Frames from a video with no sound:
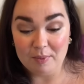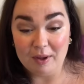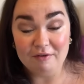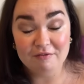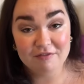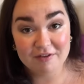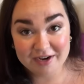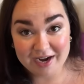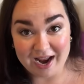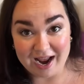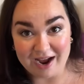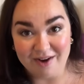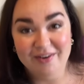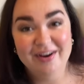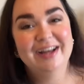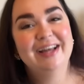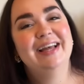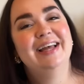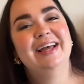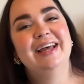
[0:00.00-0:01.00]
But for
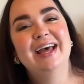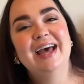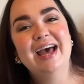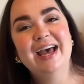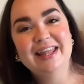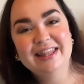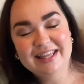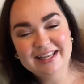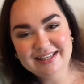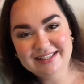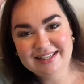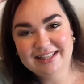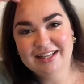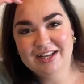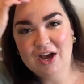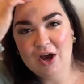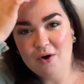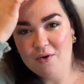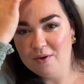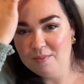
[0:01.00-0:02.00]
now, these are the
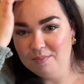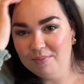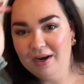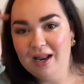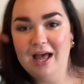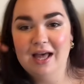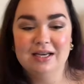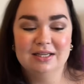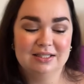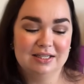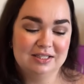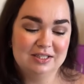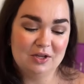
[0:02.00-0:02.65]
current plans.